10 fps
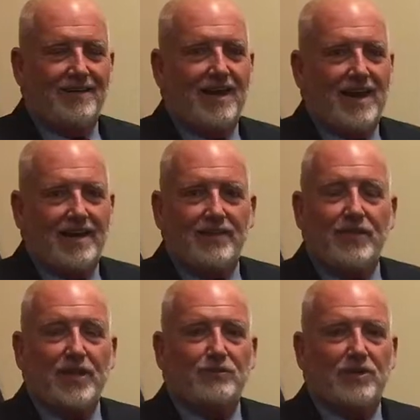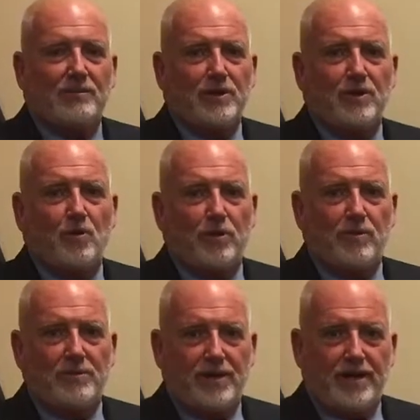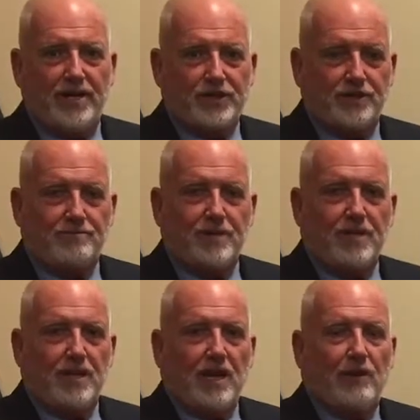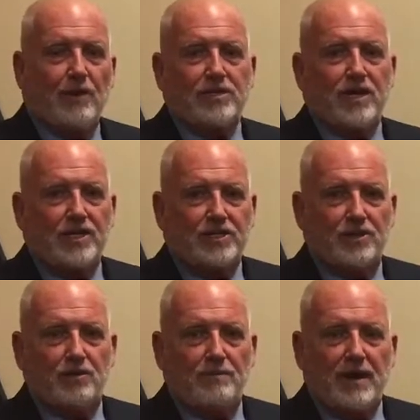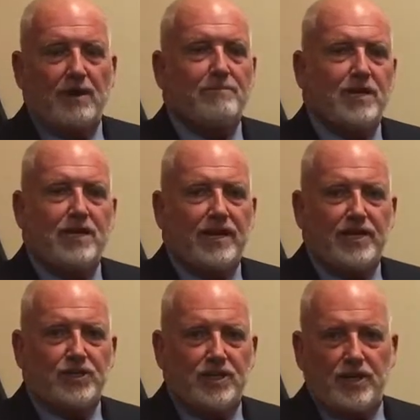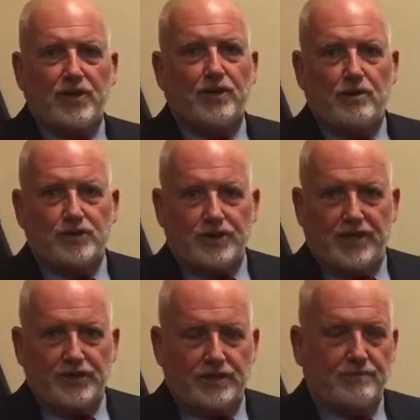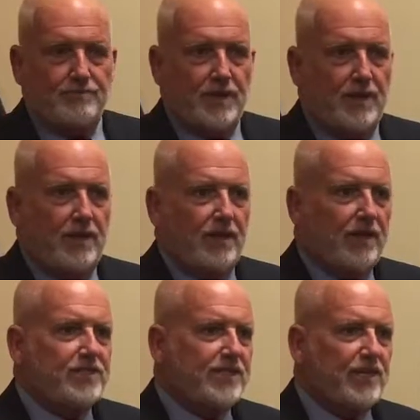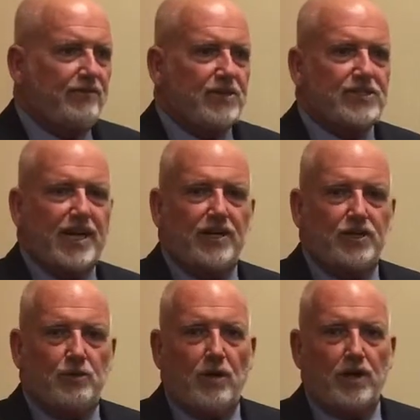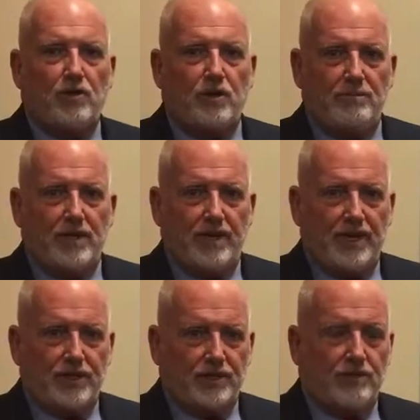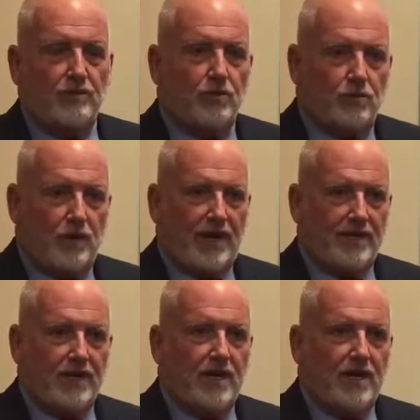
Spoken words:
Hi, and thanks for coming to Courtroom Mediation. I want to talk to you about mediation and negotiation. Let's say you've decided you want to go to mediation. Great.